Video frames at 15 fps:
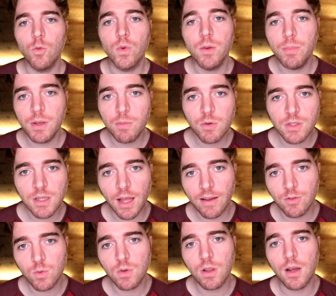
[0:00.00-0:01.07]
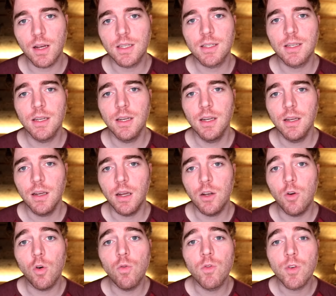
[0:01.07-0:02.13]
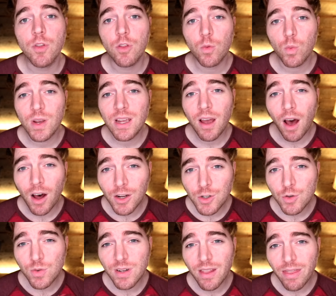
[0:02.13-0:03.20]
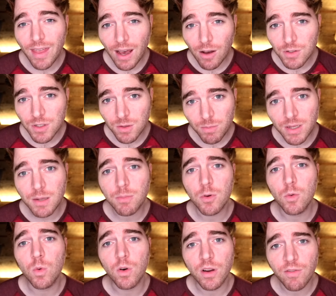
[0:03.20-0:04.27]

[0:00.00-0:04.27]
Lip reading: Three people's lives were lost, and over 300,000 people were